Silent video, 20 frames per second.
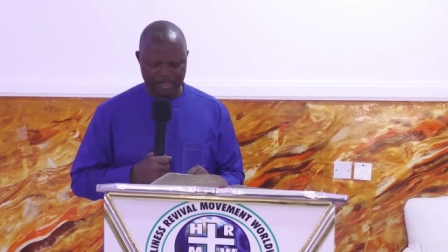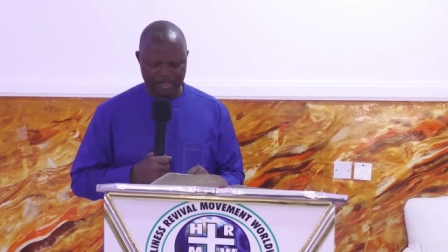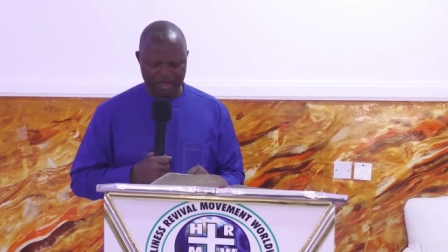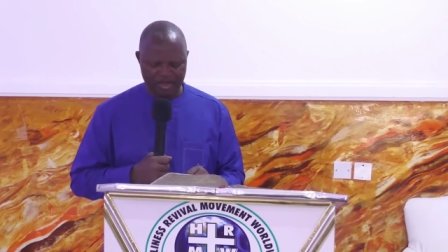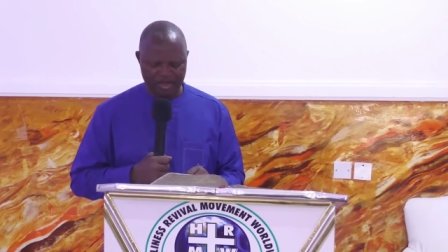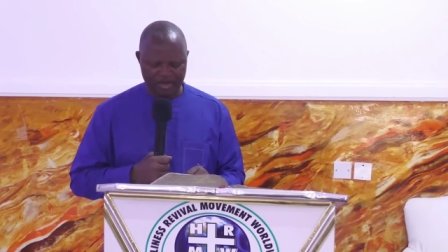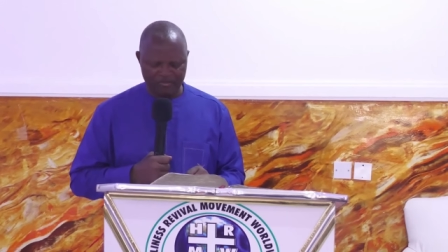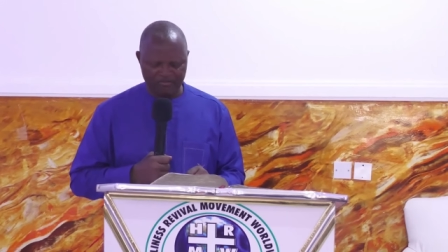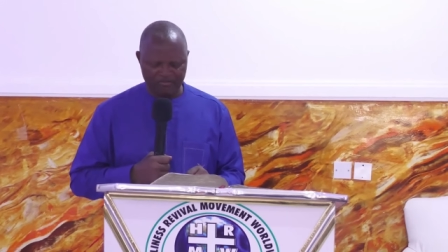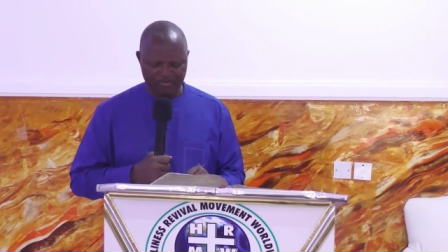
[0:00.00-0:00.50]

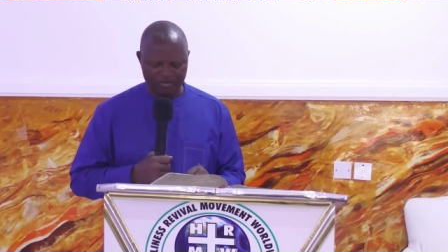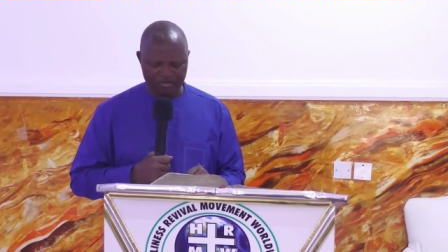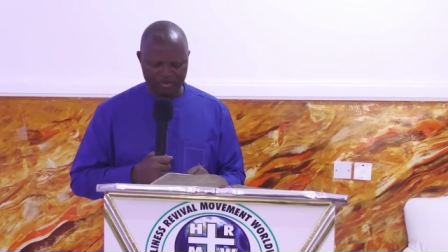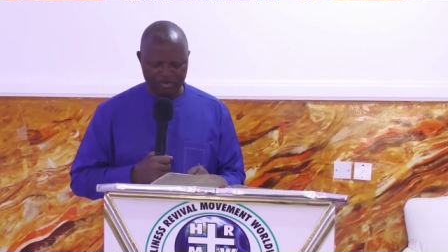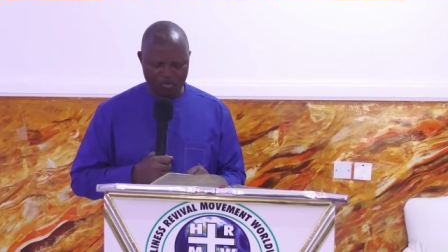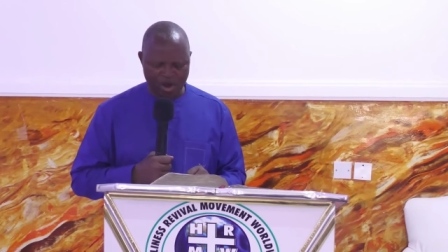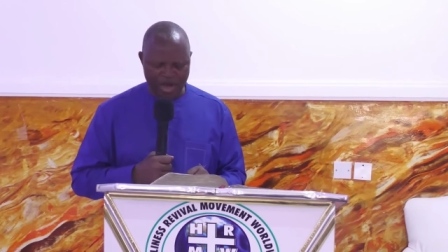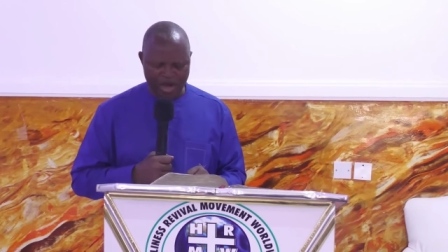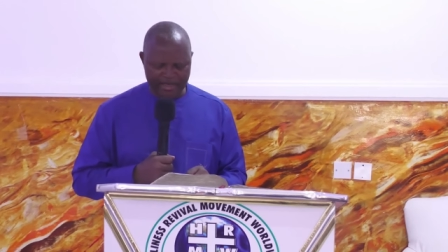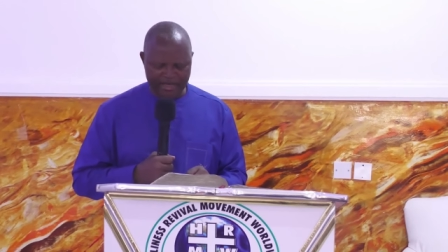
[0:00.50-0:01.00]
from the
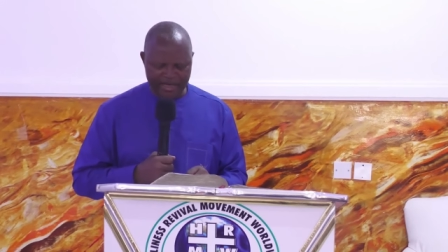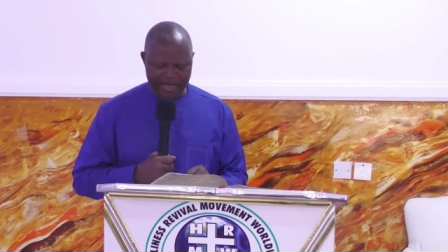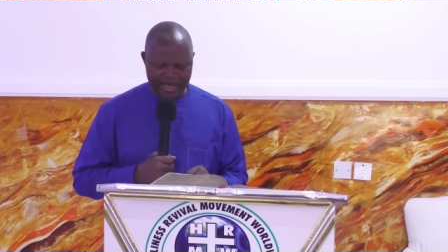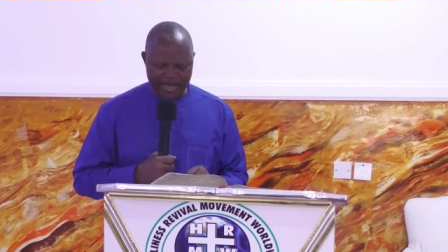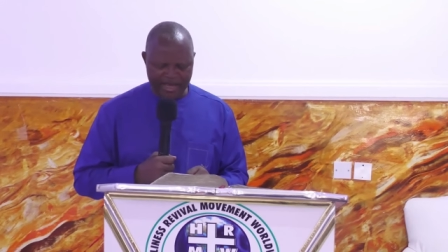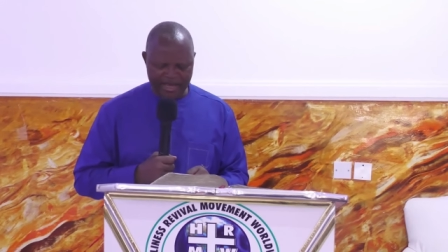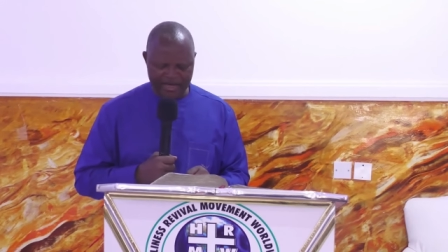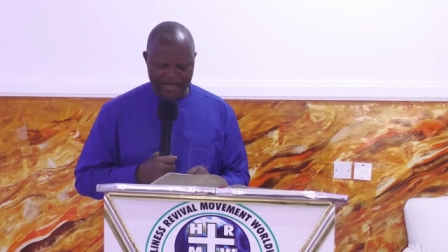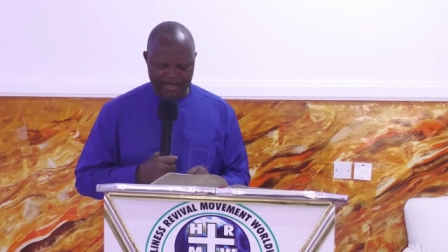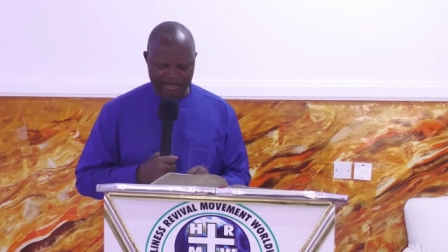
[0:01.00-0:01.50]
one
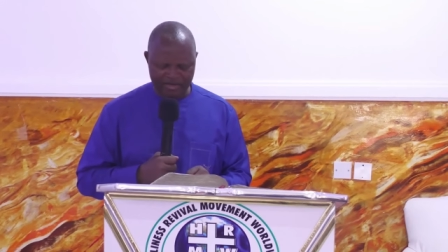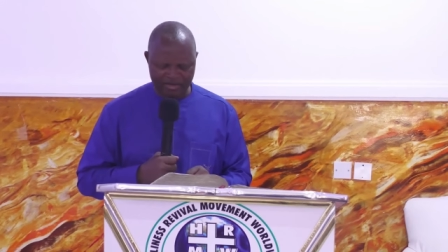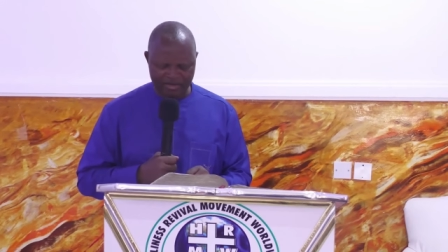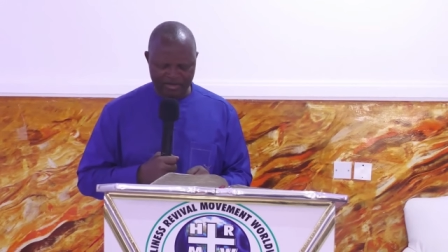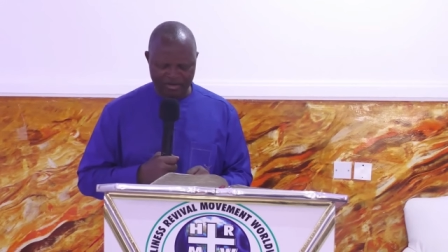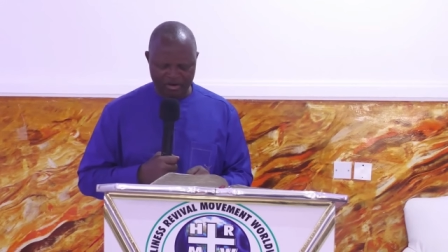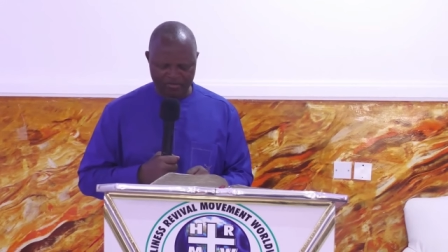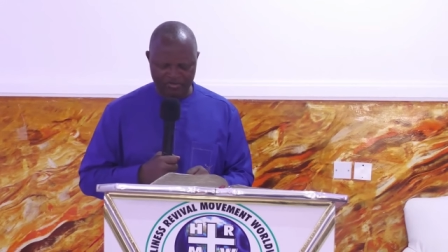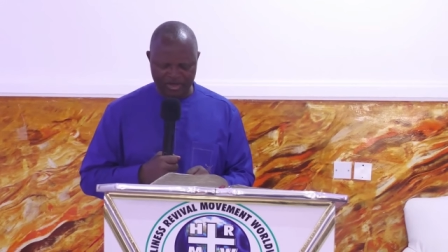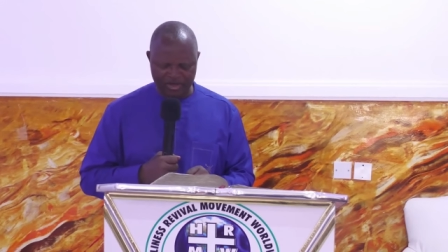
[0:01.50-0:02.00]
end of
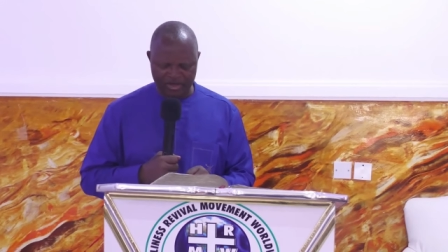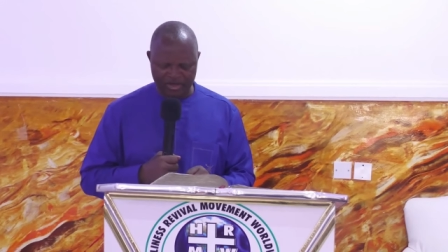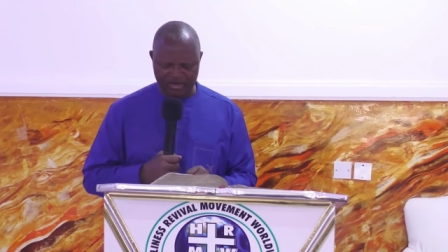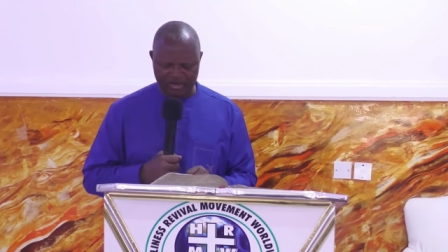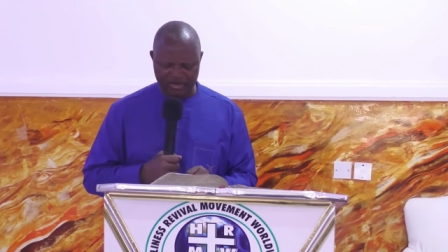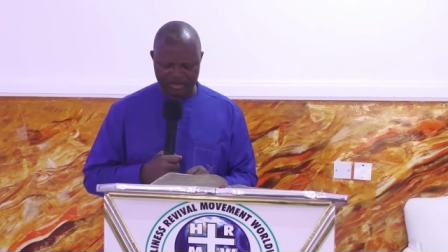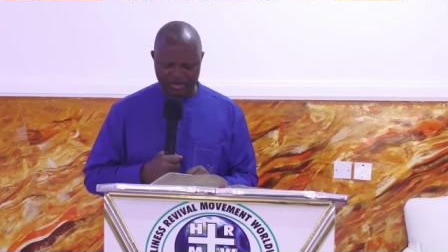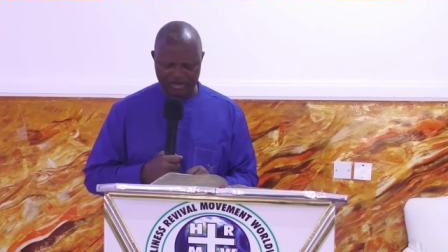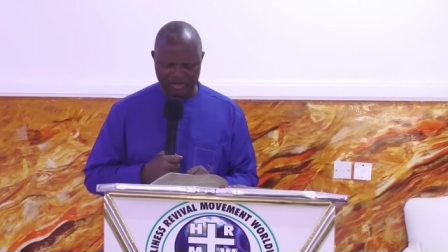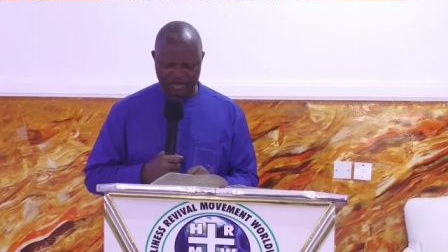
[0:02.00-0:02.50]
the earth,